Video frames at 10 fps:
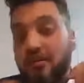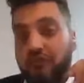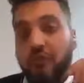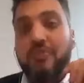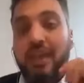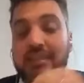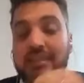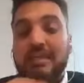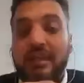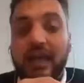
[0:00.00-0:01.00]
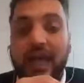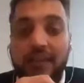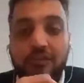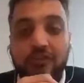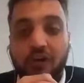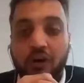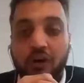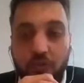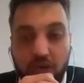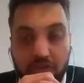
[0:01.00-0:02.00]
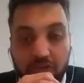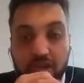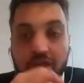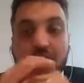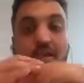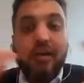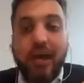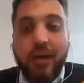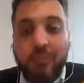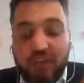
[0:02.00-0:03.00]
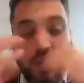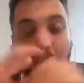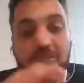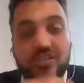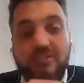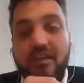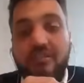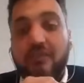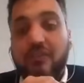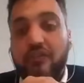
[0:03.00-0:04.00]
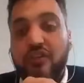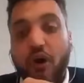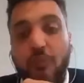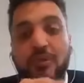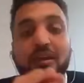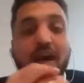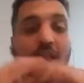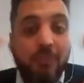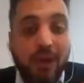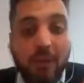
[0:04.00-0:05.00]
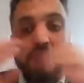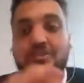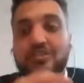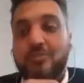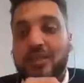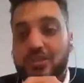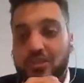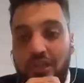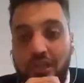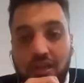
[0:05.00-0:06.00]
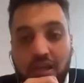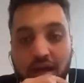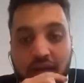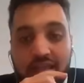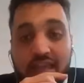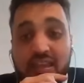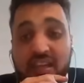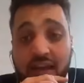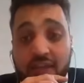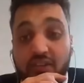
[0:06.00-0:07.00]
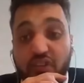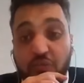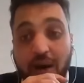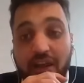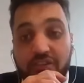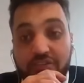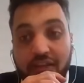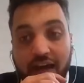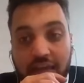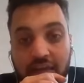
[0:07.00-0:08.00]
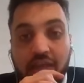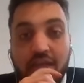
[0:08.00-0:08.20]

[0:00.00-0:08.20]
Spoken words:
from the 1980s onwards. He's published extensively on the topic. I'll perhaps just mention the ethnic cleansing of Palestine,